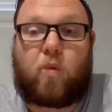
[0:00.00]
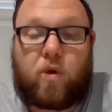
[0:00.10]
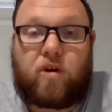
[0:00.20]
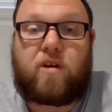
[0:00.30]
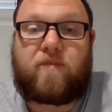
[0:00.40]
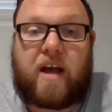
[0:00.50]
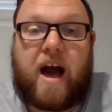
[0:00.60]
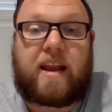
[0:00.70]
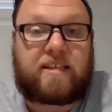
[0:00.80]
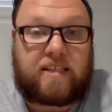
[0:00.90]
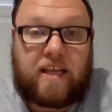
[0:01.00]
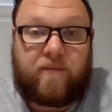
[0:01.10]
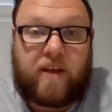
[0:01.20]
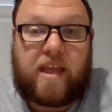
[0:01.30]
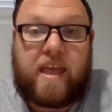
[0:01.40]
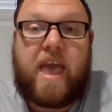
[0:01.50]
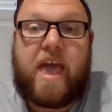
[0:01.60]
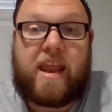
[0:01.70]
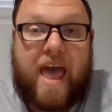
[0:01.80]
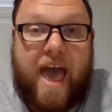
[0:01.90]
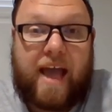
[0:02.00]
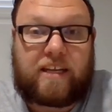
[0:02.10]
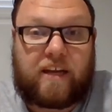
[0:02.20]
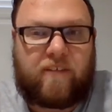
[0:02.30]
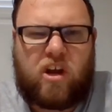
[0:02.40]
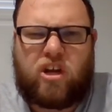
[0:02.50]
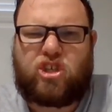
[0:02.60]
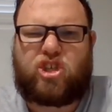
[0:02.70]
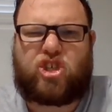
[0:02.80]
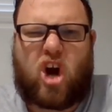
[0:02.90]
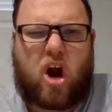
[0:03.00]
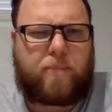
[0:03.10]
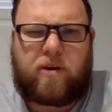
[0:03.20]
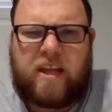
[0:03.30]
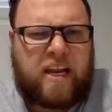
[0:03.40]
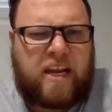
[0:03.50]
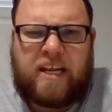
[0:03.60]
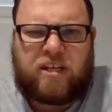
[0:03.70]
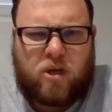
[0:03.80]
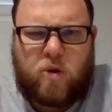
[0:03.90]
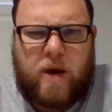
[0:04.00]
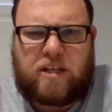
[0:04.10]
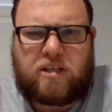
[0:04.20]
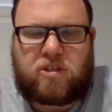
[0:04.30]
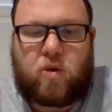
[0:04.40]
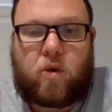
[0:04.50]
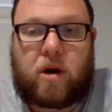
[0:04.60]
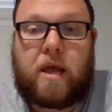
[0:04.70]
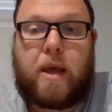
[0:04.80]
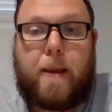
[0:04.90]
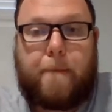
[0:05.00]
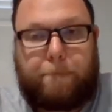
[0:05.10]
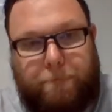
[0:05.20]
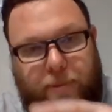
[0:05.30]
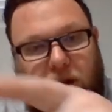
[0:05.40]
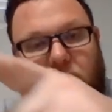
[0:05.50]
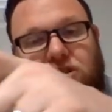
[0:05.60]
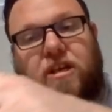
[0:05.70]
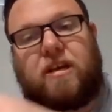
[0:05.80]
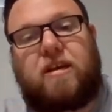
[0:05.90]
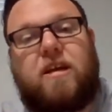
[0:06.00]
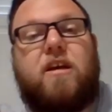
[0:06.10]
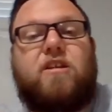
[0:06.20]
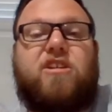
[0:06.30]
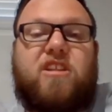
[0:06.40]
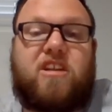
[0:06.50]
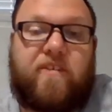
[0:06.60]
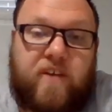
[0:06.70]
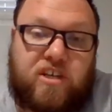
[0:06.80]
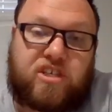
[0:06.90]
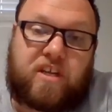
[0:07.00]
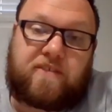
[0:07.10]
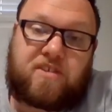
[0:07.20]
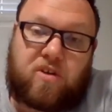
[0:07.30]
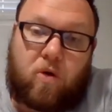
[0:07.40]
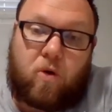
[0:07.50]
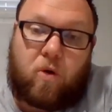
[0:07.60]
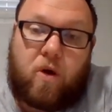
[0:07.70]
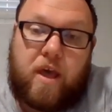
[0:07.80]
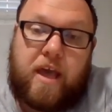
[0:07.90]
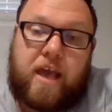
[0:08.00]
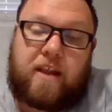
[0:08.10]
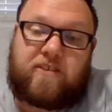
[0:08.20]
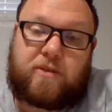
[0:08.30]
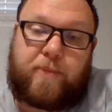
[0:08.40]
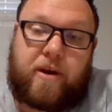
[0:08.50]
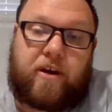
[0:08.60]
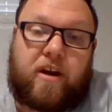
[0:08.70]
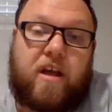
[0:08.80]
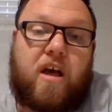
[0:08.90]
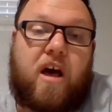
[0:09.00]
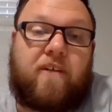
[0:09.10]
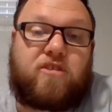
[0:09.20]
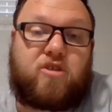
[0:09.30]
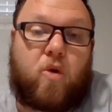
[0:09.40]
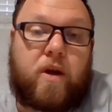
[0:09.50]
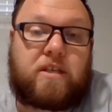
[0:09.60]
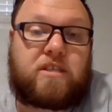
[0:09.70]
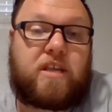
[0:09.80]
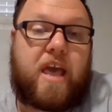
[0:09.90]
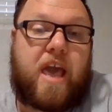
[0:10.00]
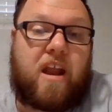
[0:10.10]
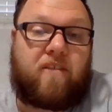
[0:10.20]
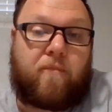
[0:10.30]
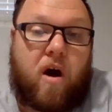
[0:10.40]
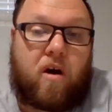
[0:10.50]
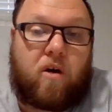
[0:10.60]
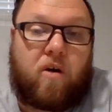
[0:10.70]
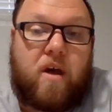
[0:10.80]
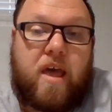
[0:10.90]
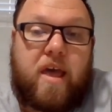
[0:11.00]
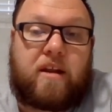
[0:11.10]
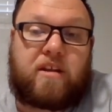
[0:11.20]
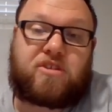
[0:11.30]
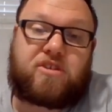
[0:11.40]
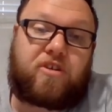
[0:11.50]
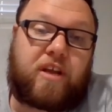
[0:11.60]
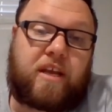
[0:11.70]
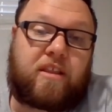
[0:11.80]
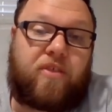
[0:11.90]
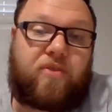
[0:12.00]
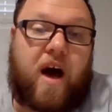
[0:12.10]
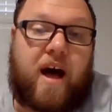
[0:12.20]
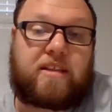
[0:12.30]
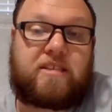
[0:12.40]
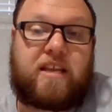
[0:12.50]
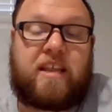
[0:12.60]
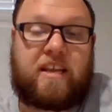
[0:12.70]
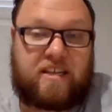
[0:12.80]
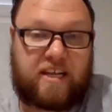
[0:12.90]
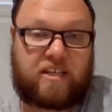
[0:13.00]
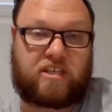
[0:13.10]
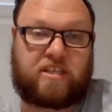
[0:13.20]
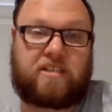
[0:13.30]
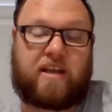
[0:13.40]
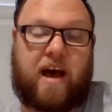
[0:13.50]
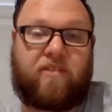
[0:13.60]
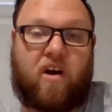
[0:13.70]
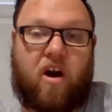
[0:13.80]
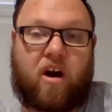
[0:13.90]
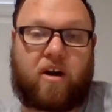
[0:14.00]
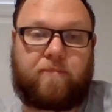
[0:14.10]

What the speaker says: of God is living and active, sharper than any two-edged sword, piercing to the division of soul and of spirit, of joints and of marrow, discerning the thoughts and the intentions of the heart."